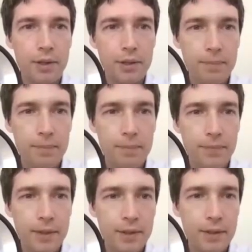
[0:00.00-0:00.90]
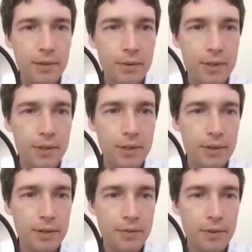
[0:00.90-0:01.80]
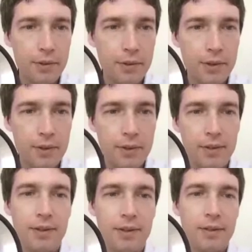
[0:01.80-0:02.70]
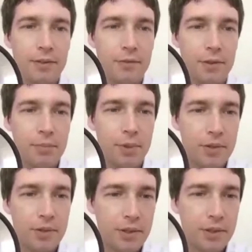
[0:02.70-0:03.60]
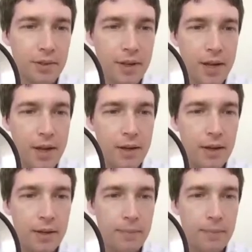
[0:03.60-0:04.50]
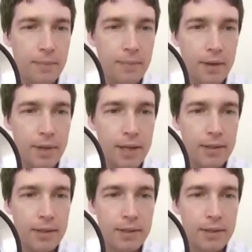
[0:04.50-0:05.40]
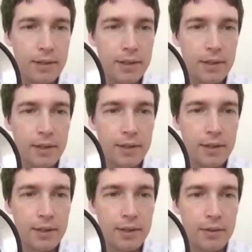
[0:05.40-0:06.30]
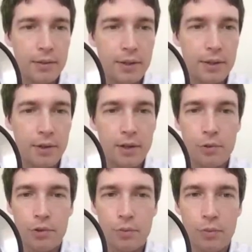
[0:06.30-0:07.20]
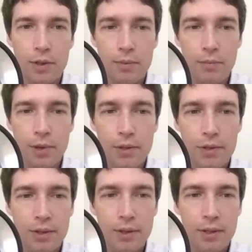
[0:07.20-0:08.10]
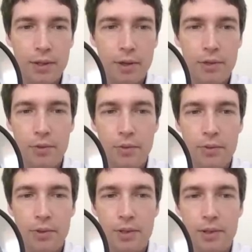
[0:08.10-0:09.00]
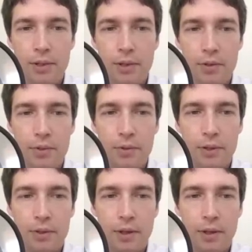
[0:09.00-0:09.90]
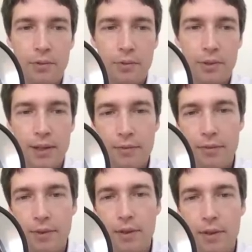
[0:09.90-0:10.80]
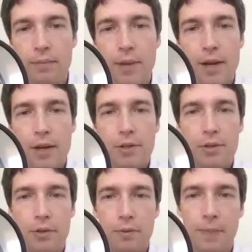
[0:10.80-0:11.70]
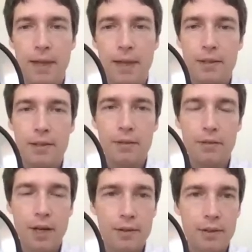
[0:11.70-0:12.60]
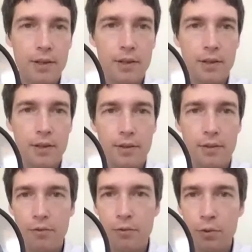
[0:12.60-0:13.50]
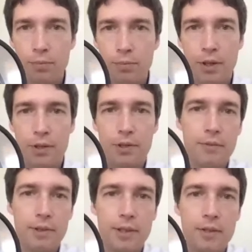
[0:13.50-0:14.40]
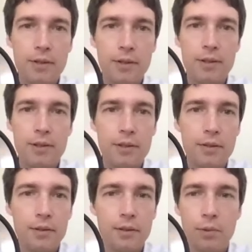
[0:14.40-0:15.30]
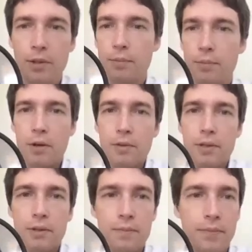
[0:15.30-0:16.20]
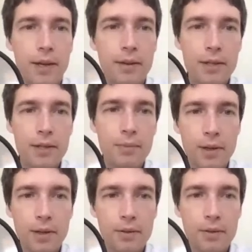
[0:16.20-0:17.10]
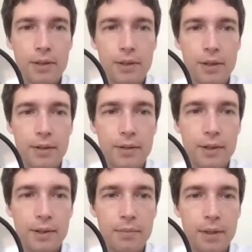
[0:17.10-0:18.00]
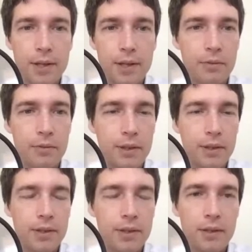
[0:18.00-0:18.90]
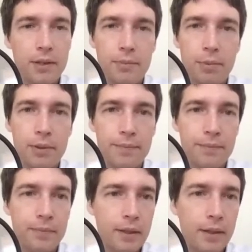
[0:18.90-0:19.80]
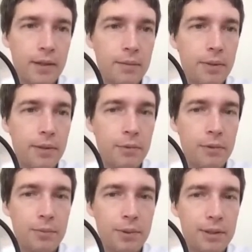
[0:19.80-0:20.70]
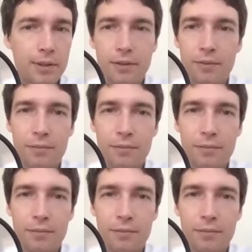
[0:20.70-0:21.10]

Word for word: GitHub, uh, you'll see a very uh, various branches here. Um, main is the uh, Iroha, version 1 branch, and then Iroha 2 uses Iroha 2 and Iroha 2 dev. Um, so it's still not a full production release yet. It's still a work in progress, and that's why it's not um, a tagged release at this point, uh, but it will be